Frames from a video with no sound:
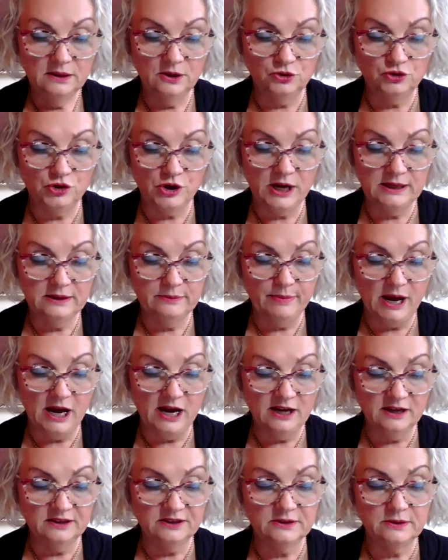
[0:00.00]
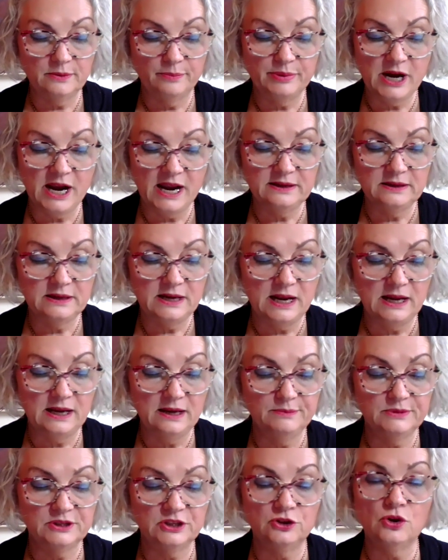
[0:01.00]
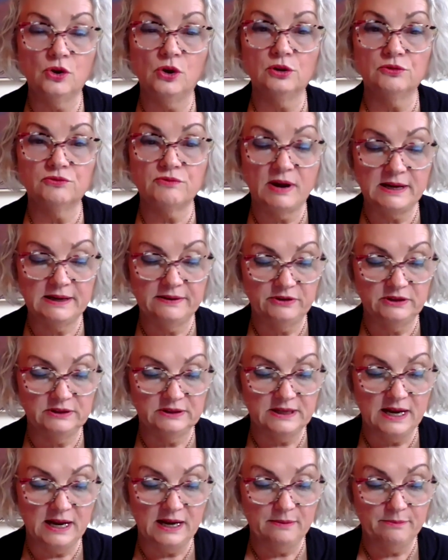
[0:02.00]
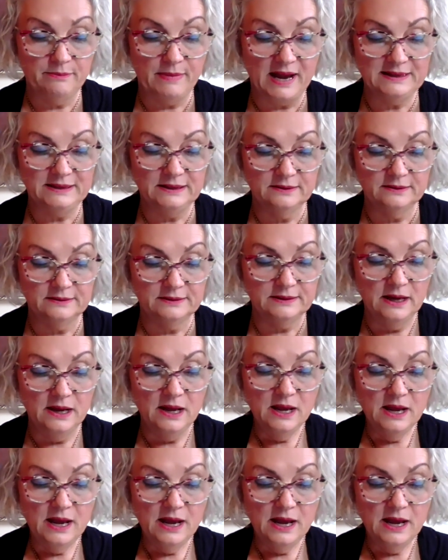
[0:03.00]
the trademarks, the brand names, and all relevant matters